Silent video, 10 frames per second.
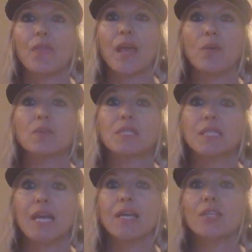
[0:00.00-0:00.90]
They will
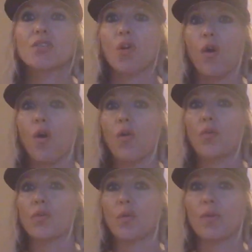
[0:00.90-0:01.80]
say it's
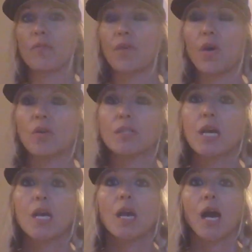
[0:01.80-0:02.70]
all your fault.
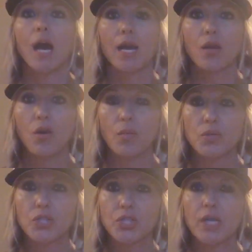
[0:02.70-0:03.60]
I call
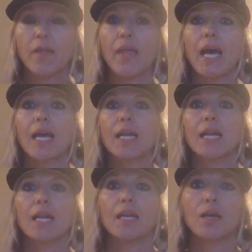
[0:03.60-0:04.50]
bullshit on that.
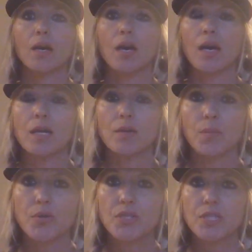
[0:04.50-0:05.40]
A
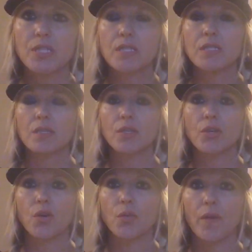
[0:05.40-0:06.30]
person's,
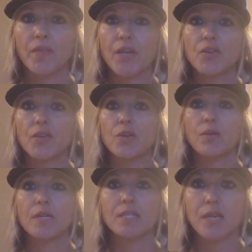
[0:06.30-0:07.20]
what they
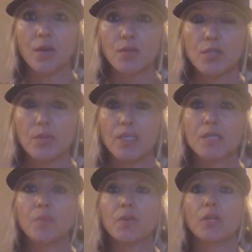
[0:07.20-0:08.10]
do, it's their
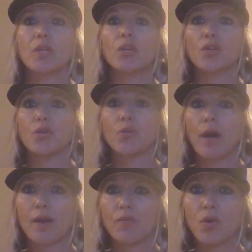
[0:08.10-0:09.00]
responsibility. You
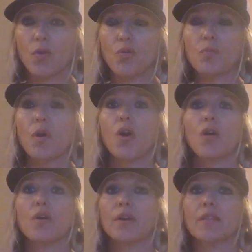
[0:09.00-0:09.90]
have your own
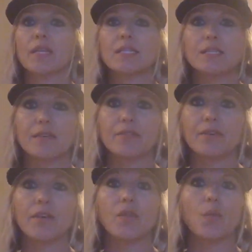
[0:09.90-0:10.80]
part that's
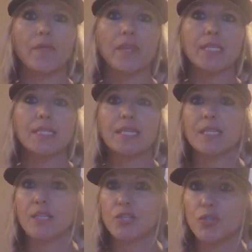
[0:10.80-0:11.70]
different than what they
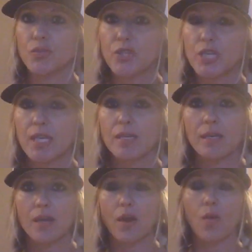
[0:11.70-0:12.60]
did. Did you cheat?
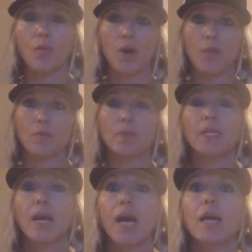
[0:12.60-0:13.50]
No,
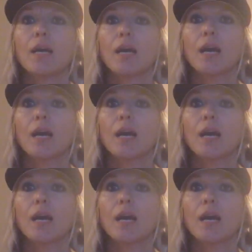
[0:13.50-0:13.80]
probably not.